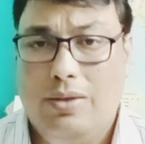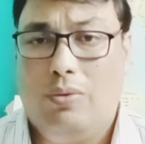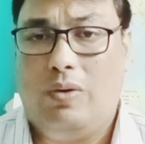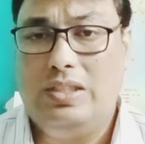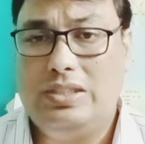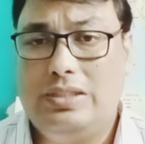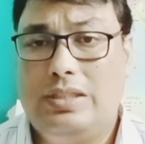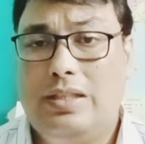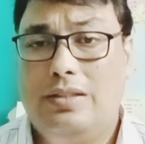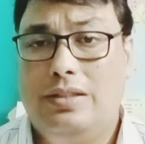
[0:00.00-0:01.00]
Once
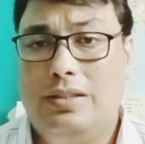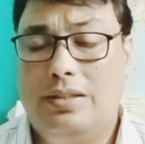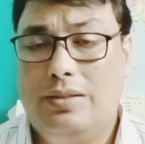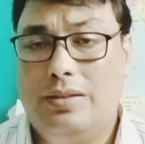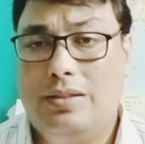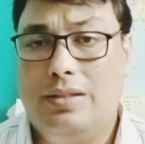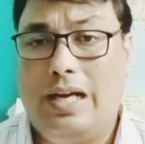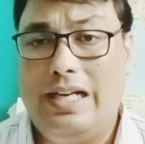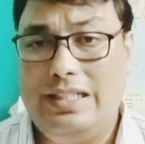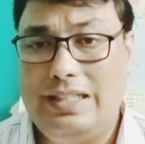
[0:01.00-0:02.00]
the
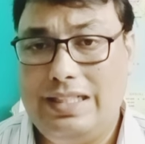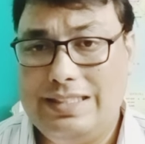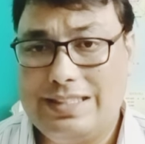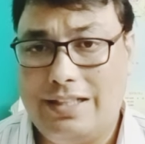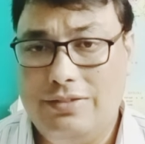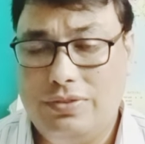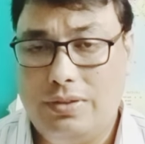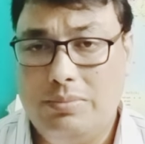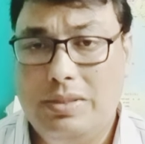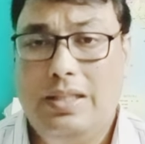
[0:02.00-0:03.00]
identity is
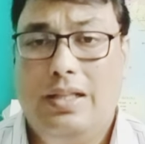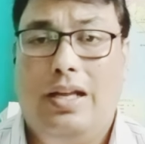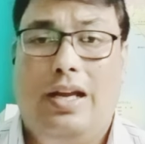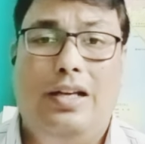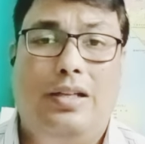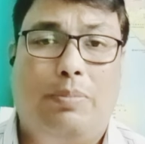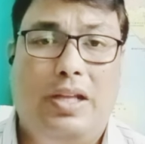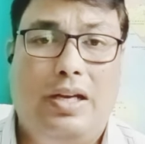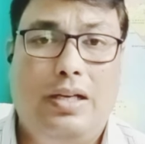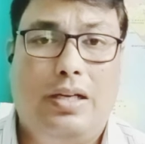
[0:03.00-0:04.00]
confirmed and the
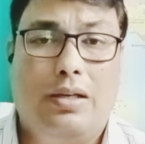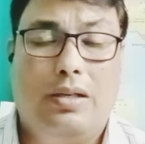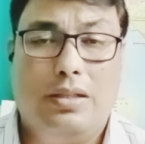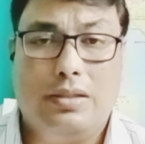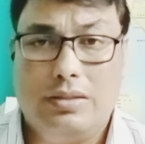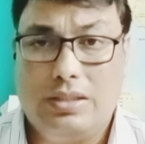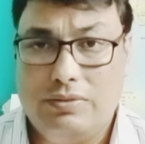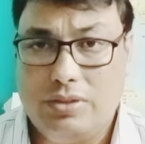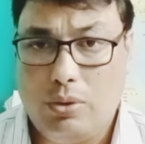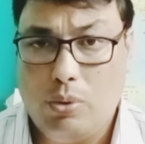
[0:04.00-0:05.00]
parent
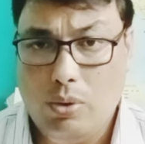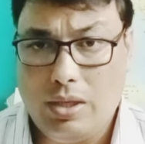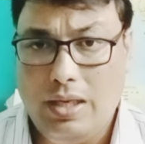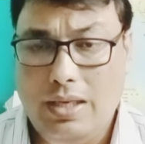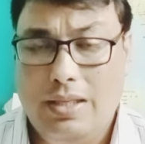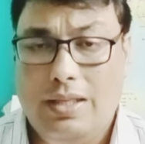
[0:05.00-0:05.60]
gives an okay,